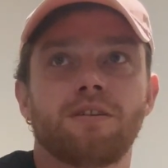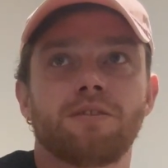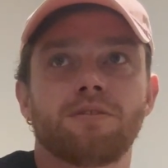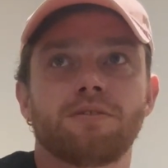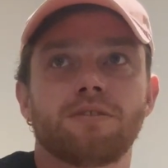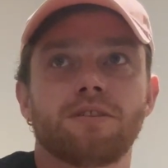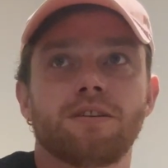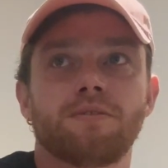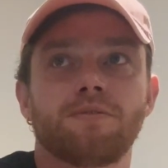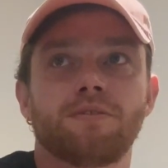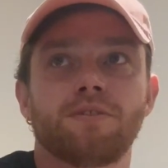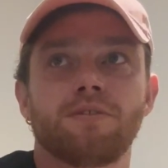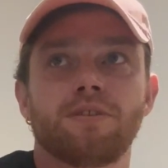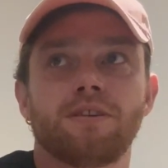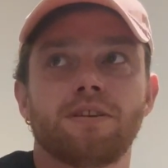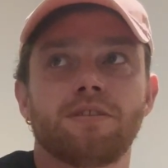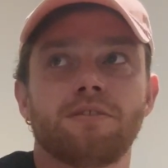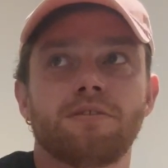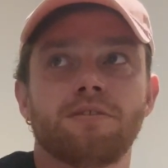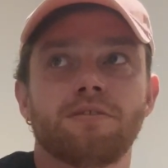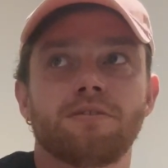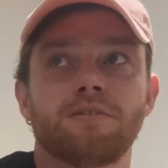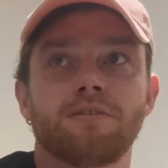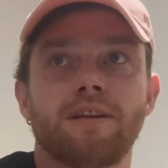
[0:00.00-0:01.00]
was never really
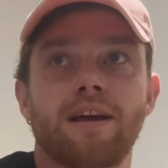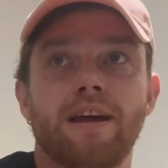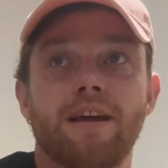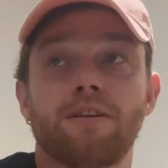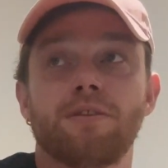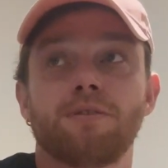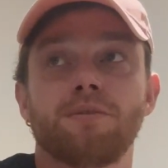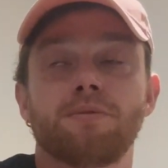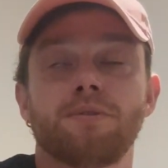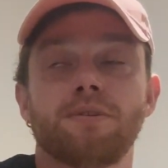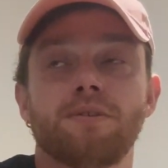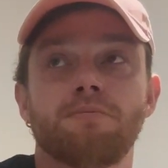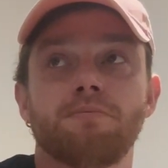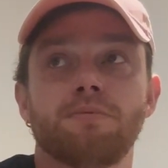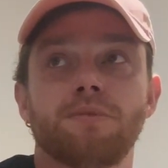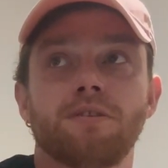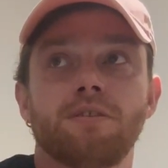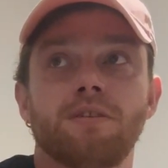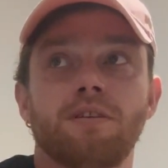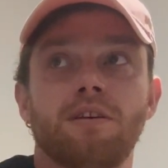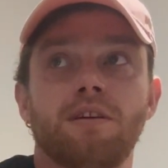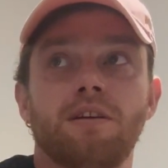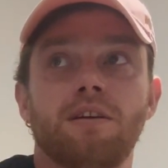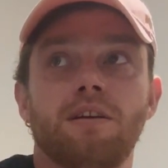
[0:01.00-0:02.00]
using heroin,
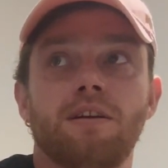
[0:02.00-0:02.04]
but